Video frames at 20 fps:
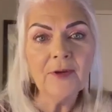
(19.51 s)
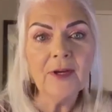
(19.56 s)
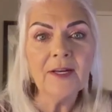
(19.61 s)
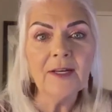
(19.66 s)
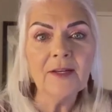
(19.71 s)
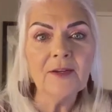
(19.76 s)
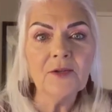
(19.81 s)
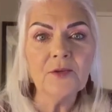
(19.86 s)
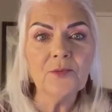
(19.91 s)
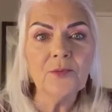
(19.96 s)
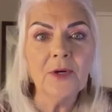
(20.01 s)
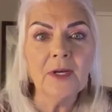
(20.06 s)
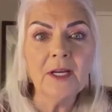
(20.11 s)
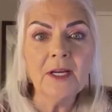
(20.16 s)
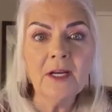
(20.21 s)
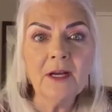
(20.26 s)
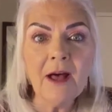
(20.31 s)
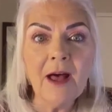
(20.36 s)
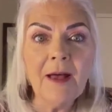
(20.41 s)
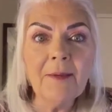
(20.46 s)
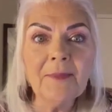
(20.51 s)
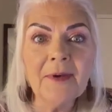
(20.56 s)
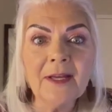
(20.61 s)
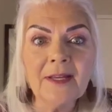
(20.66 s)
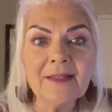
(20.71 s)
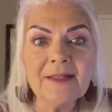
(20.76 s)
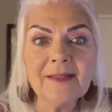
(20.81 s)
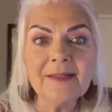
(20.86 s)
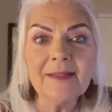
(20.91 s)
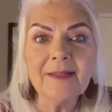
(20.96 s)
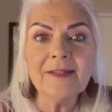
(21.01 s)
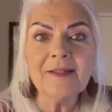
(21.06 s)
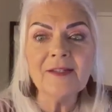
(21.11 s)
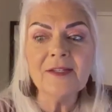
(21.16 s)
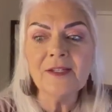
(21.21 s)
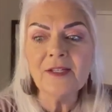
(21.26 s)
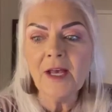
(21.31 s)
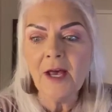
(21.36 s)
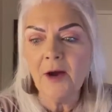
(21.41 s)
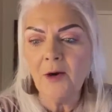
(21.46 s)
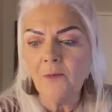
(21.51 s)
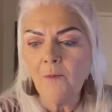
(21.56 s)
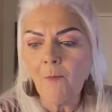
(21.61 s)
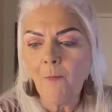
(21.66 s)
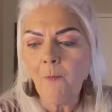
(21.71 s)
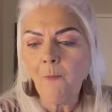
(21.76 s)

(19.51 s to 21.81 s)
and is reading comments. So,